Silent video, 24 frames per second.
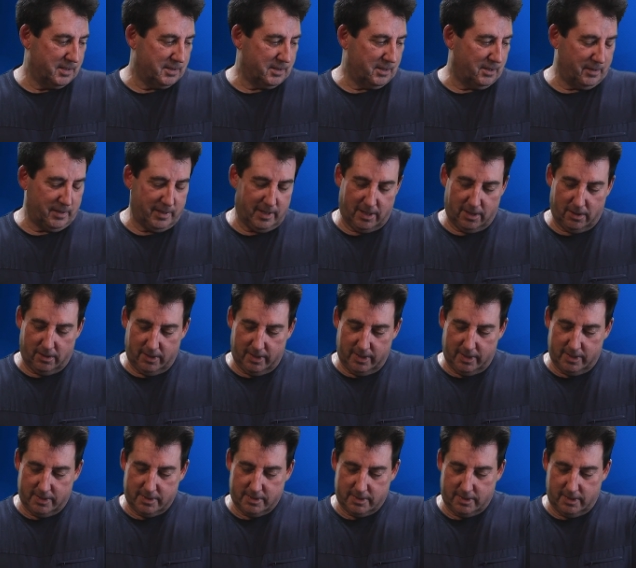So there
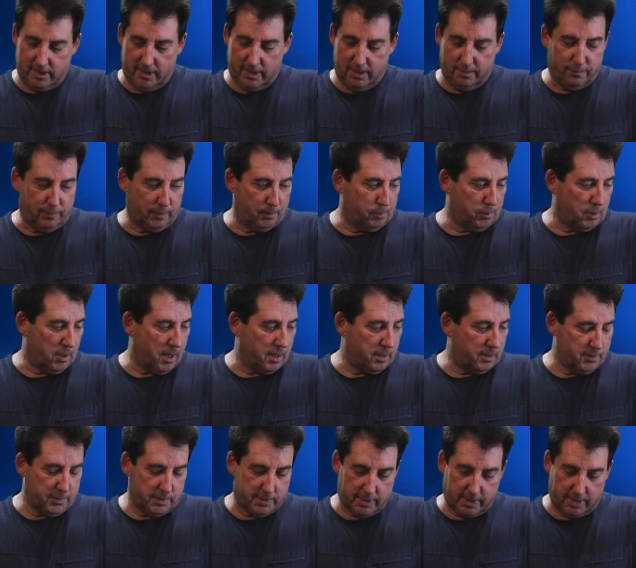is the
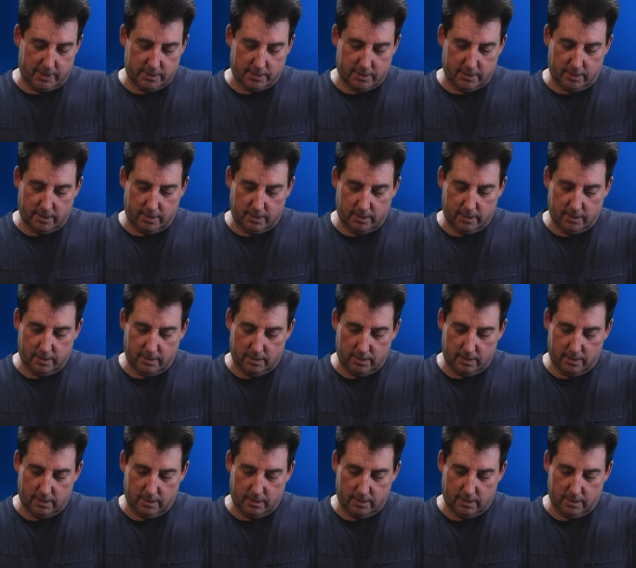Fibaro sensor,